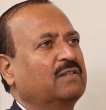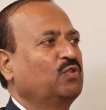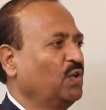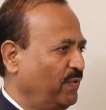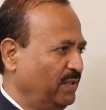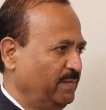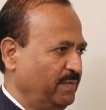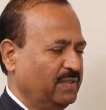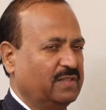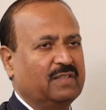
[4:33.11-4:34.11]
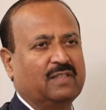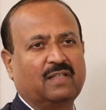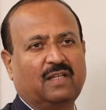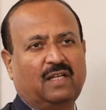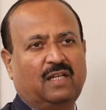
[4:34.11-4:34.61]
good for the person,
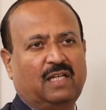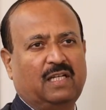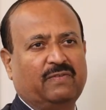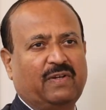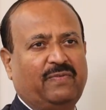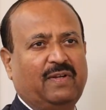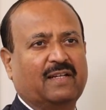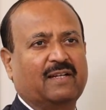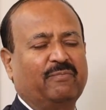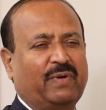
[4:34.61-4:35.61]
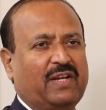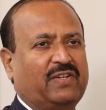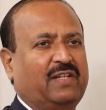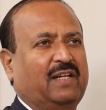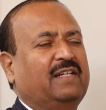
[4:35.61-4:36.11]
if I feel
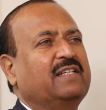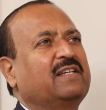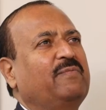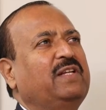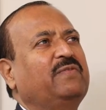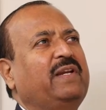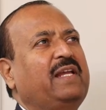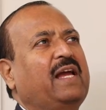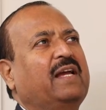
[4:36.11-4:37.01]
compassionate, let's say somebody is very